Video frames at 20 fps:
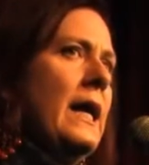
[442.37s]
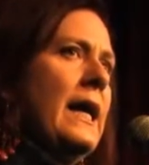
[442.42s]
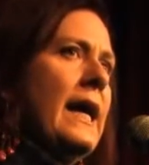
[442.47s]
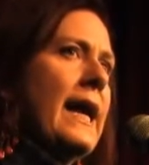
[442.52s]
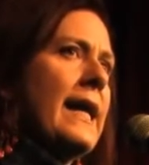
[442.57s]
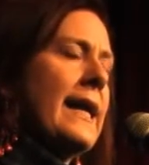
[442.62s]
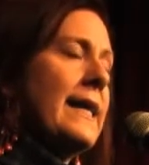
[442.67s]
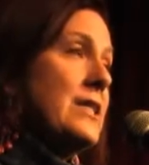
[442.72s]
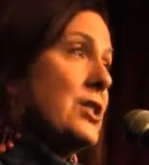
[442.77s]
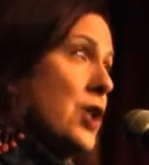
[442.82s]

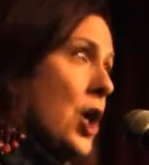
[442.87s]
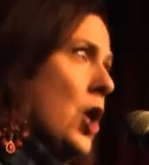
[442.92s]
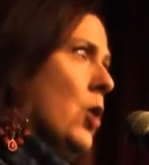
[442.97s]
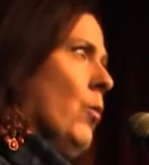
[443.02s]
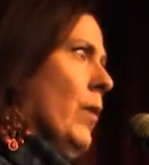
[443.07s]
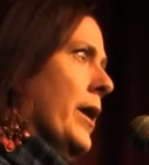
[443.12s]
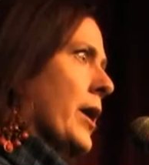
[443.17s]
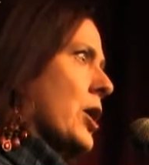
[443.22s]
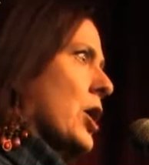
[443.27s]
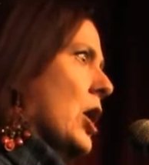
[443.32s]
And I don't
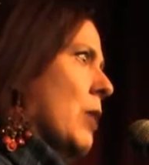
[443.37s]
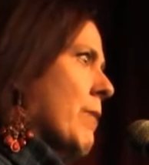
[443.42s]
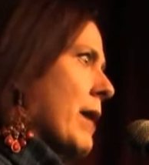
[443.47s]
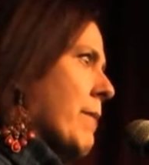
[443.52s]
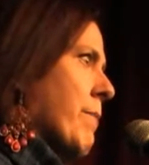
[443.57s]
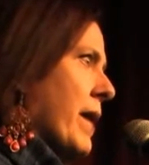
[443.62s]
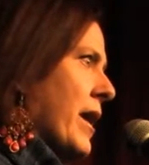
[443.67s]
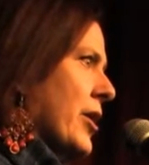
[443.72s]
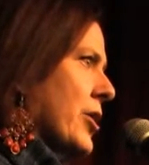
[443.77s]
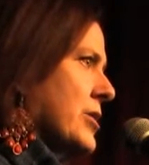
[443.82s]
want to call my
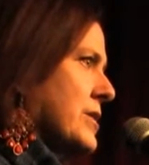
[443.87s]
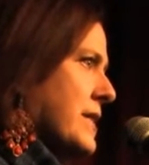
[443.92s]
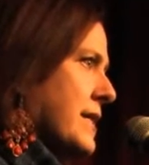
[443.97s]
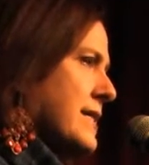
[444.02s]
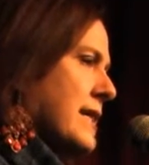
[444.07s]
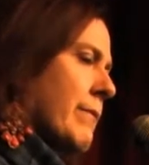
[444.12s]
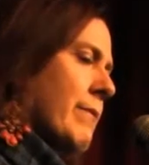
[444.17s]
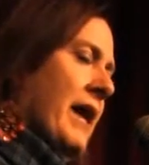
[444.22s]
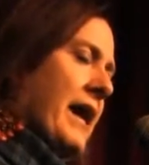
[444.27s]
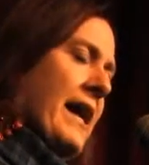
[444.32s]
parents because
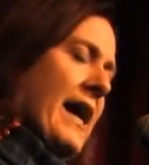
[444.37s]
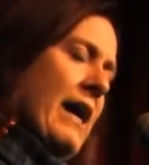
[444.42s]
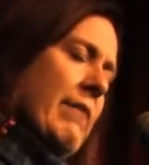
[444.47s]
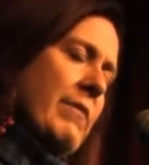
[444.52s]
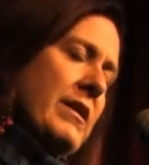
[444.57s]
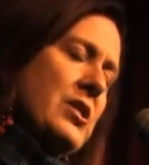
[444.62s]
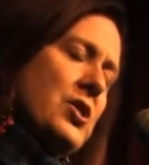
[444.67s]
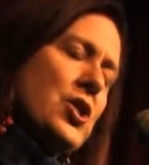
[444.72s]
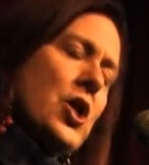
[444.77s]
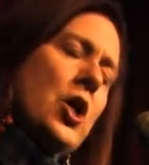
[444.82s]
I'm like, I'm
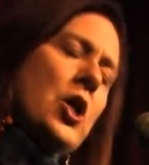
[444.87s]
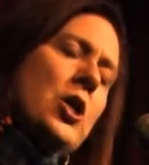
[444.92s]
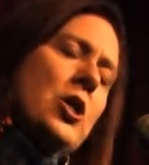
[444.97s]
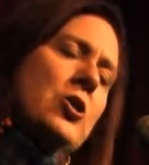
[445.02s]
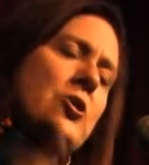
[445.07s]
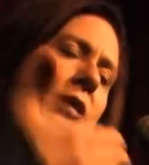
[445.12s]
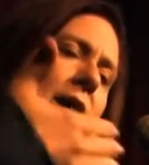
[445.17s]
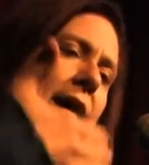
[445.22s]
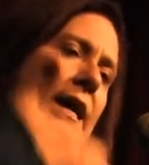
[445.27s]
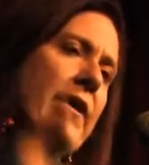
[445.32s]
an
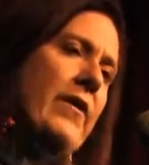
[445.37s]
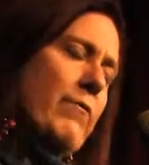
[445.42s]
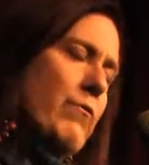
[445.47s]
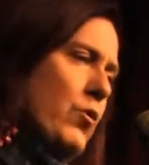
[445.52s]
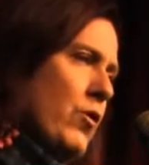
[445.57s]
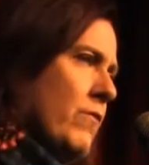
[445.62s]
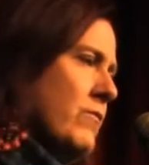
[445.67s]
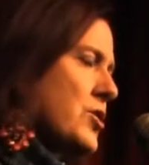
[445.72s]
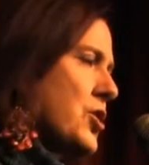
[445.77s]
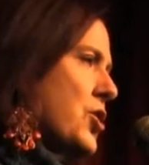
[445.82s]
adult. I have
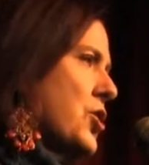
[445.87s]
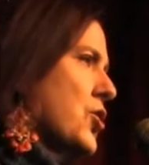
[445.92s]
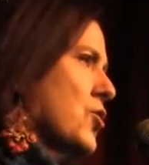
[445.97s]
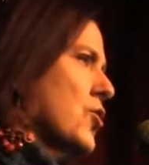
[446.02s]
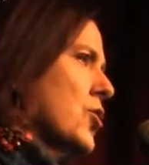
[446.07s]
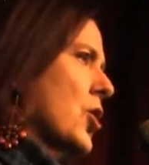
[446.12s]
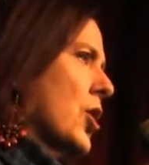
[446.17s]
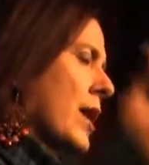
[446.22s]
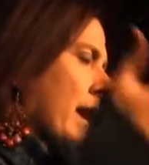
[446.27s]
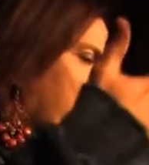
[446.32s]
moved to New
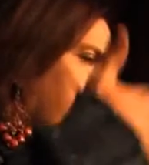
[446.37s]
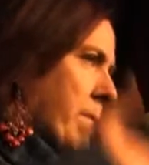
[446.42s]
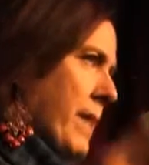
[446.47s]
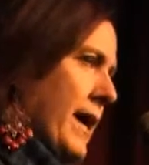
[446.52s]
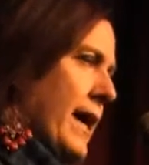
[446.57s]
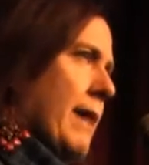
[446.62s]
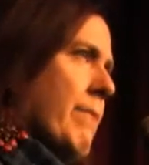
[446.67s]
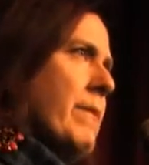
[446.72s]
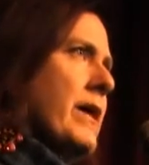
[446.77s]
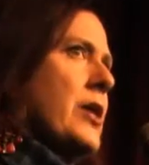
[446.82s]
York. I'm
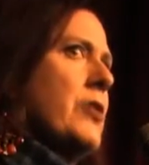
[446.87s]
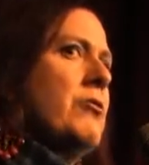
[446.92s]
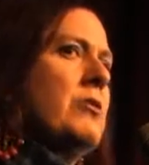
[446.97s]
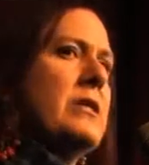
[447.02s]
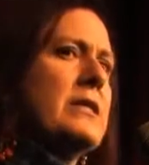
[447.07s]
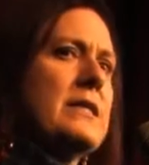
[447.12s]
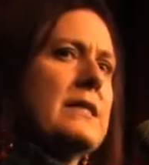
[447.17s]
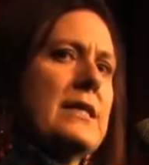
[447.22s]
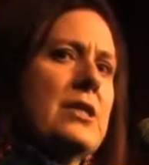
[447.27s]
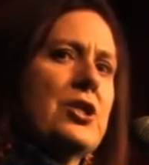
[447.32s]
making my own
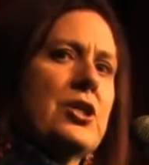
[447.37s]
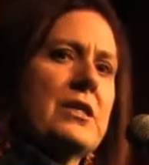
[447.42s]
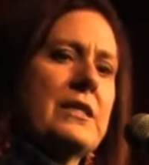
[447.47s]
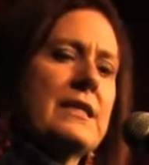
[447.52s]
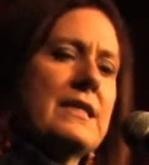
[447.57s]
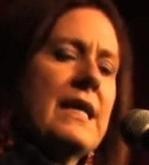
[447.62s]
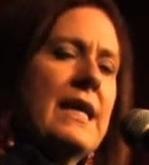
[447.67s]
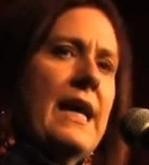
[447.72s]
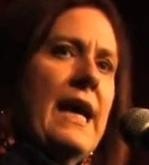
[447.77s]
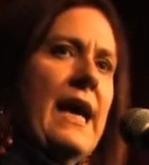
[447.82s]
decisions.